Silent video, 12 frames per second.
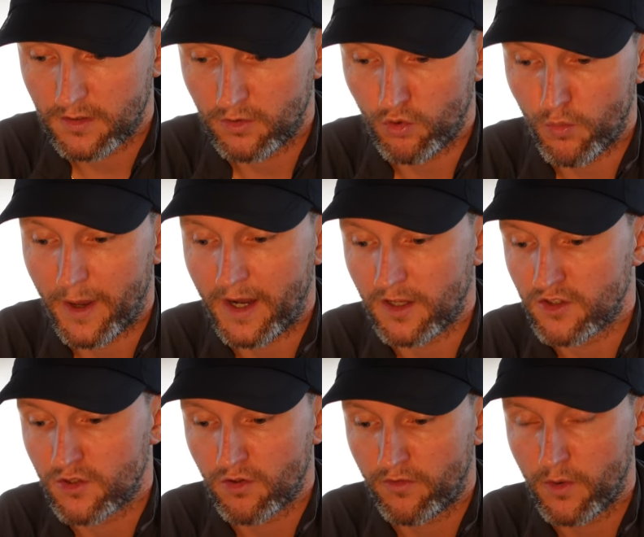low batteries.
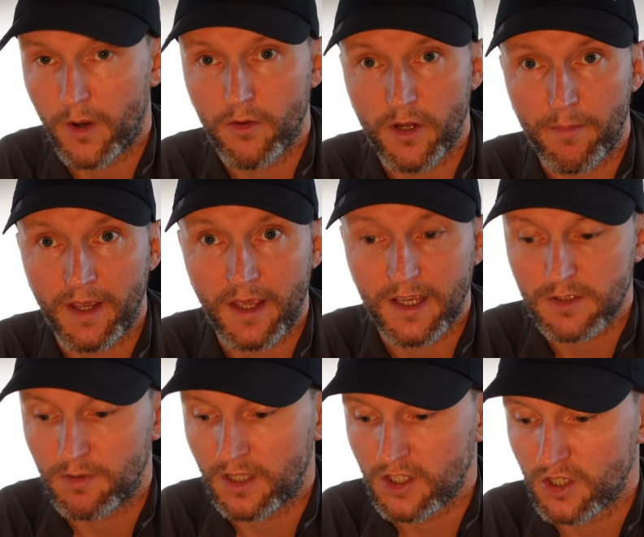So if you're out on a big
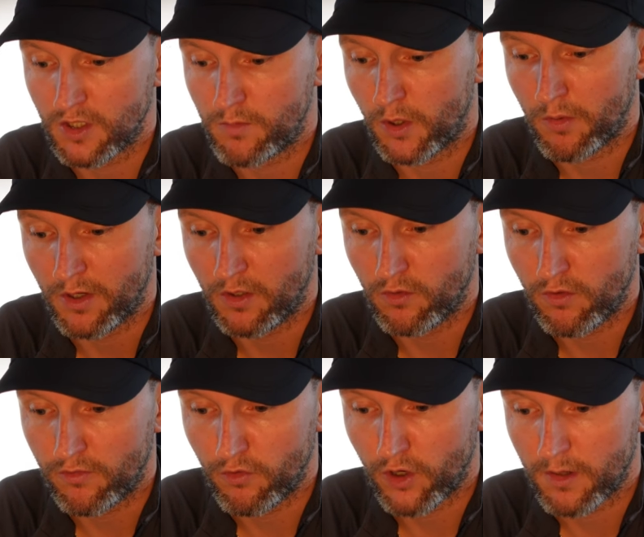expedition, you probably want to do the
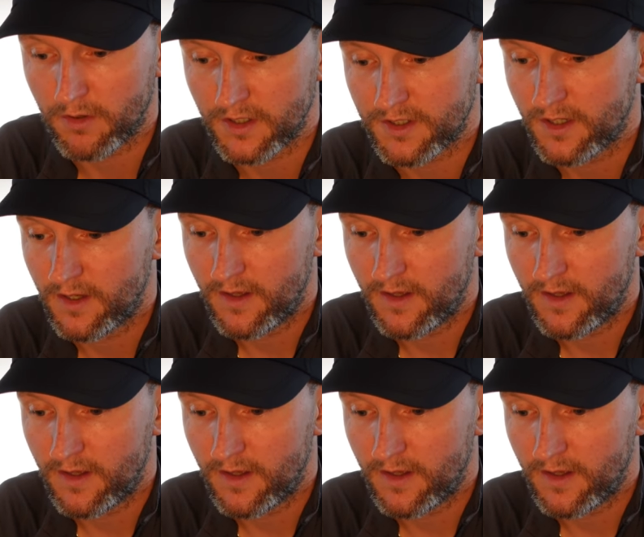4 hours.